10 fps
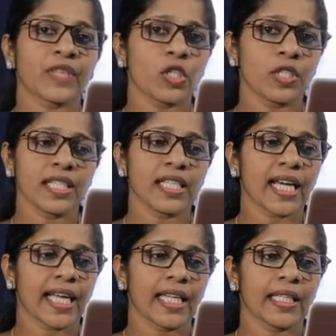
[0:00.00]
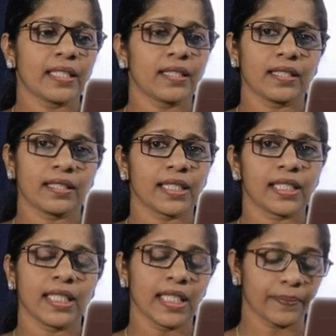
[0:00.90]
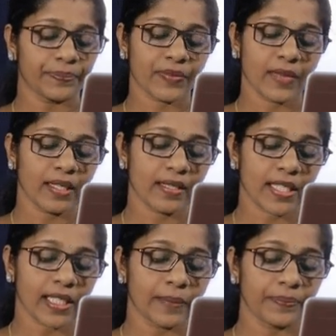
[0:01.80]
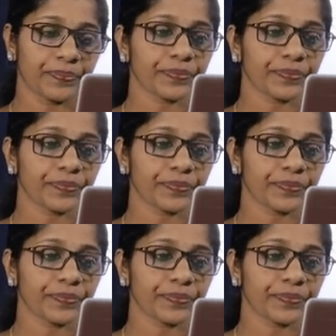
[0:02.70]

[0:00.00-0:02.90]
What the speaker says: 29, 30, etc.